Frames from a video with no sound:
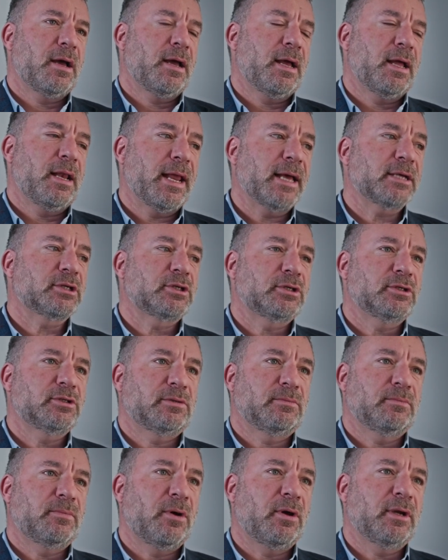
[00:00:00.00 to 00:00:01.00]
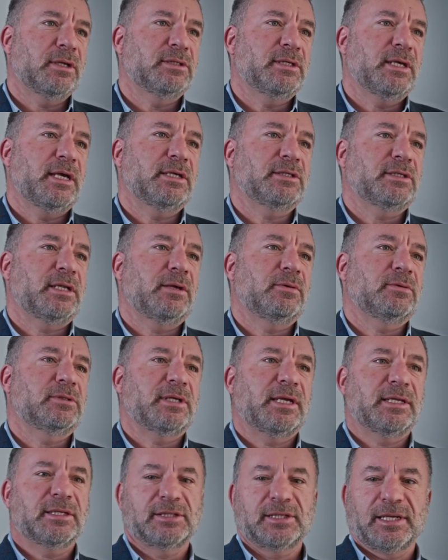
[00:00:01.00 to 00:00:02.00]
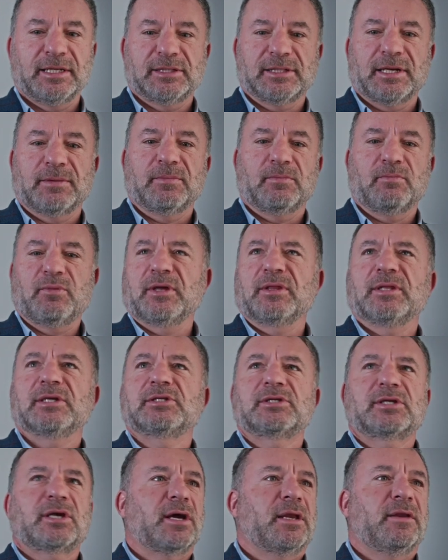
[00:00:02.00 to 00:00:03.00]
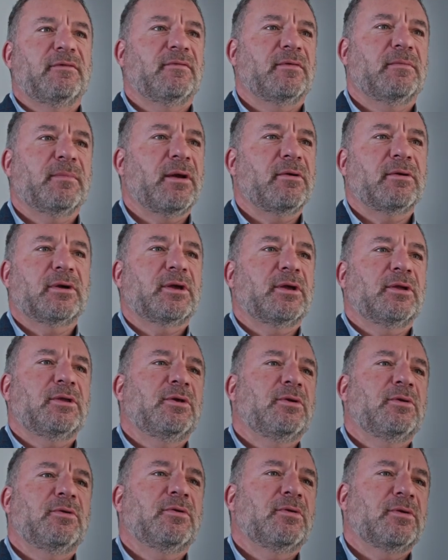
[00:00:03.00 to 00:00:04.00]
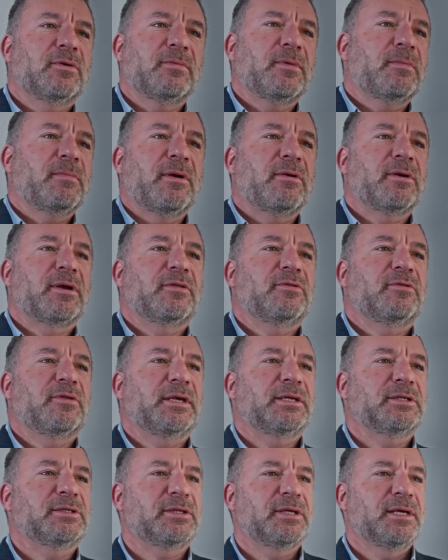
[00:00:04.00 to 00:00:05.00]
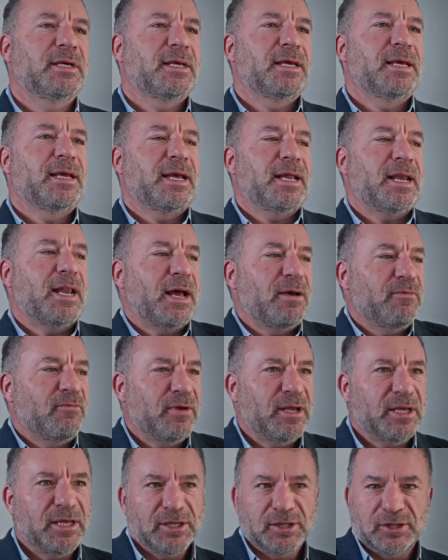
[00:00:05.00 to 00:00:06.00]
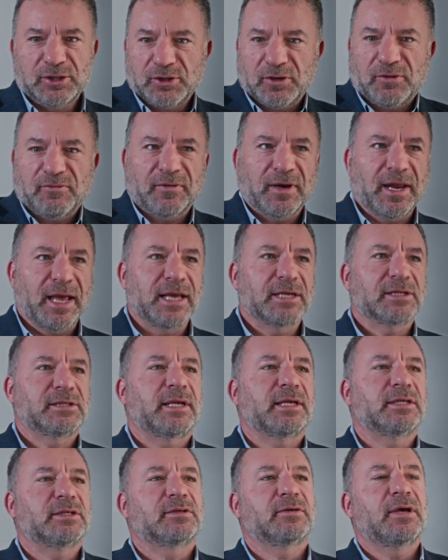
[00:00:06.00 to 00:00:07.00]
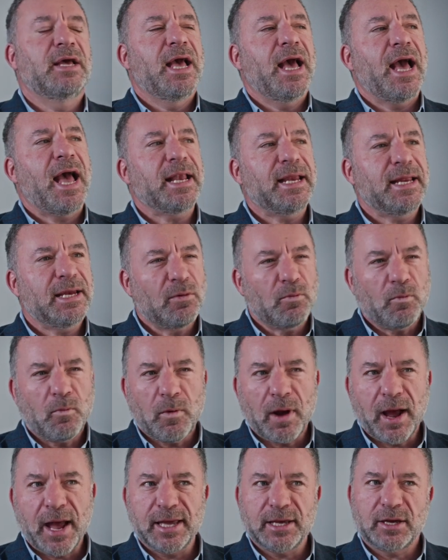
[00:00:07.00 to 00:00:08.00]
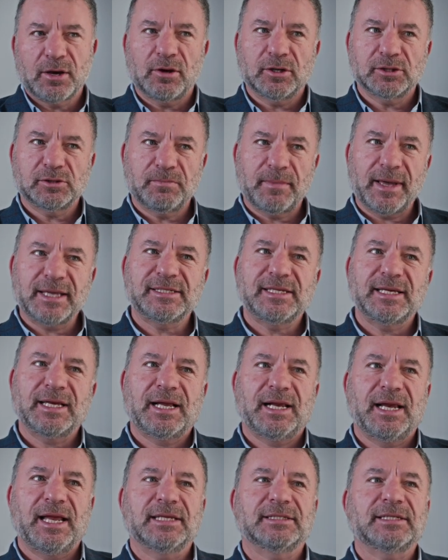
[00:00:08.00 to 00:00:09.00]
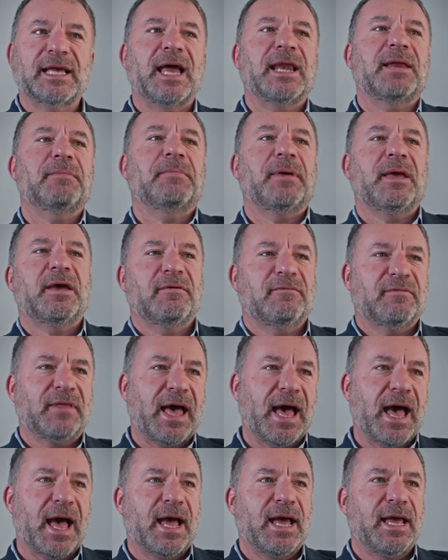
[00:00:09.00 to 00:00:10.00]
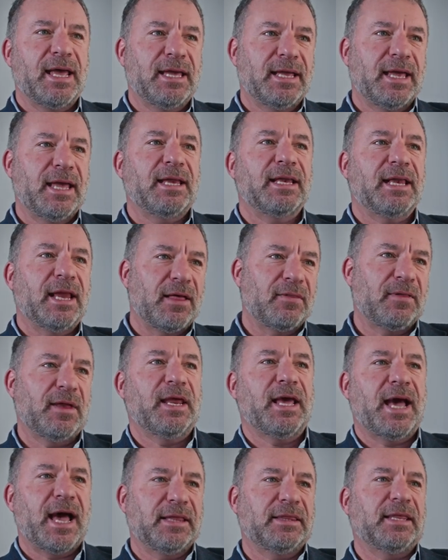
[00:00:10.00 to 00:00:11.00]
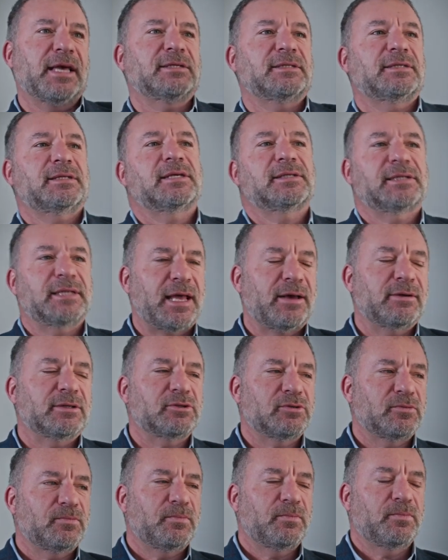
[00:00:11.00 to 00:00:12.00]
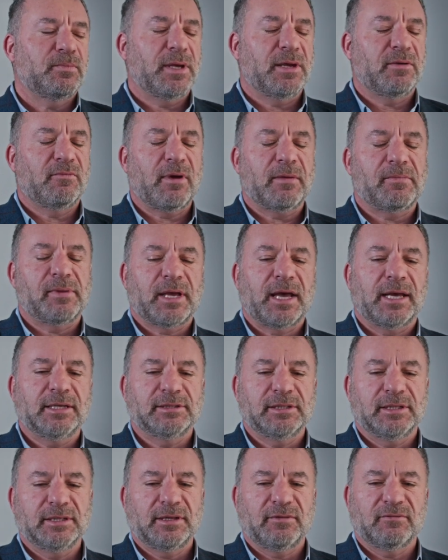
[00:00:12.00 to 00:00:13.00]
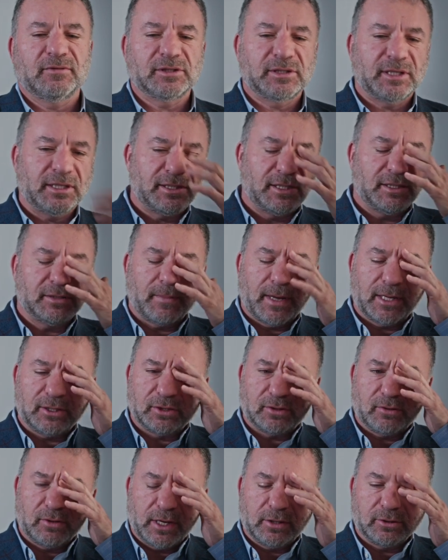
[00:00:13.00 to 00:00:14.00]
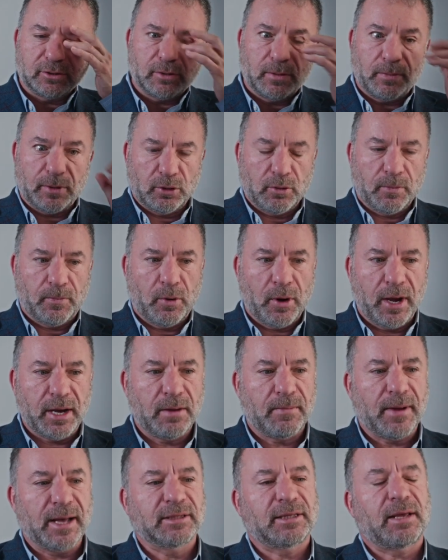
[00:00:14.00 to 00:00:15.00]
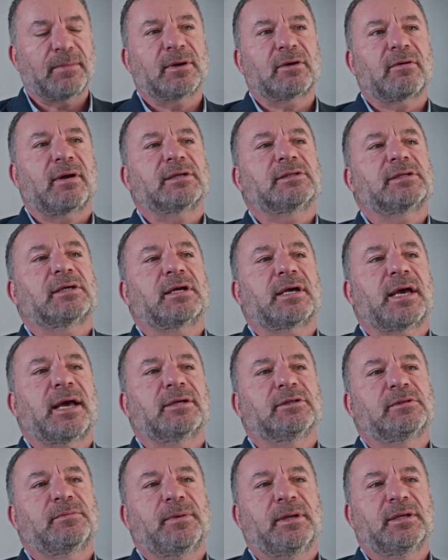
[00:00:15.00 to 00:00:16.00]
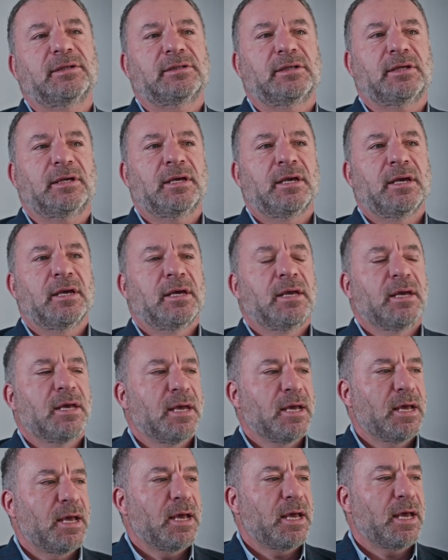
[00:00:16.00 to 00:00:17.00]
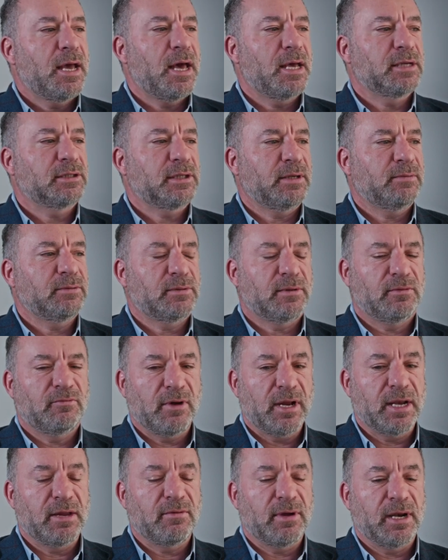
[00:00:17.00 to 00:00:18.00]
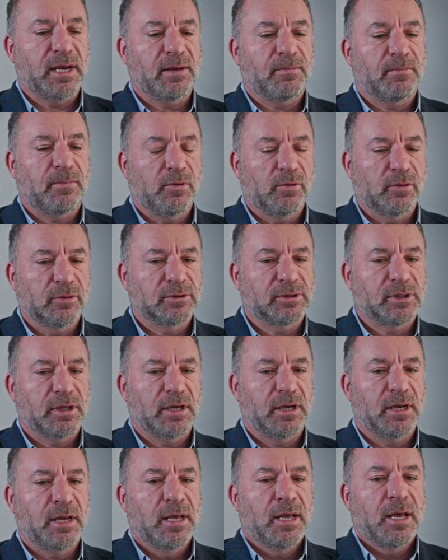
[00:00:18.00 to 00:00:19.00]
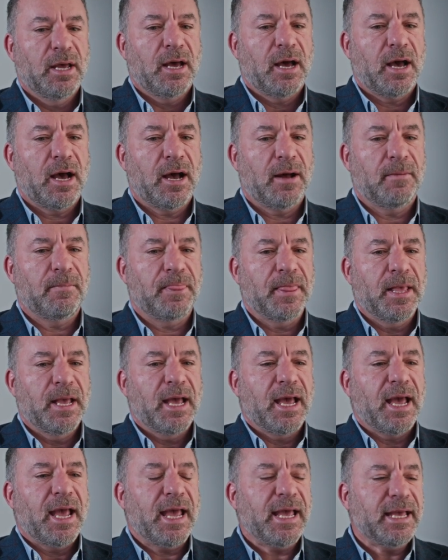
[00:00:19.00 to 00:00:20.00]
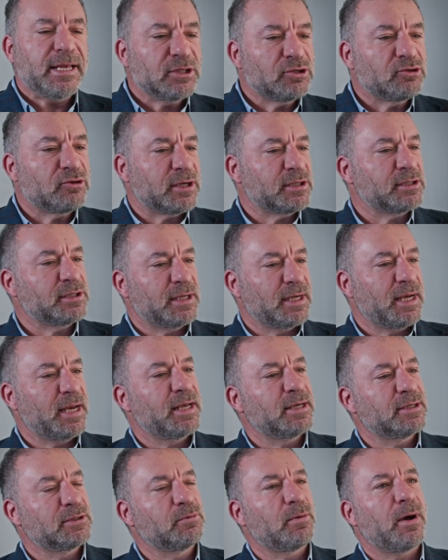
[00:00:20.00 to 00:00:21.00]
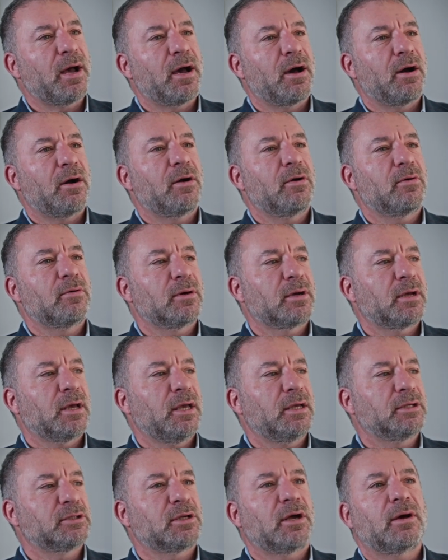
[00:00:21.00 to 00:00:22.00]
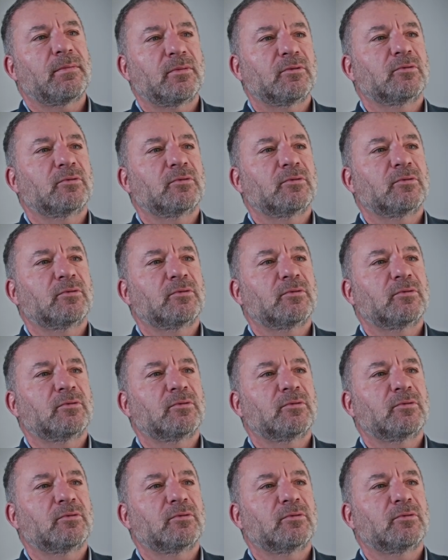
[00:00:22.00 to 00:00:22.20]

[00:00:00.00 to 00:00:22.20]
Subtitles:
elections and politics, and it was some bring this kind of New York American thing to like rejuvenate a sense of, and in a way cosmetically it's had a bit of that in London. It had that success, and now it's being replicated in different cities, Manchester and elsewhere. But your point about democratic accountability seems to be really, really important. Interestingly as well, Keir Starmer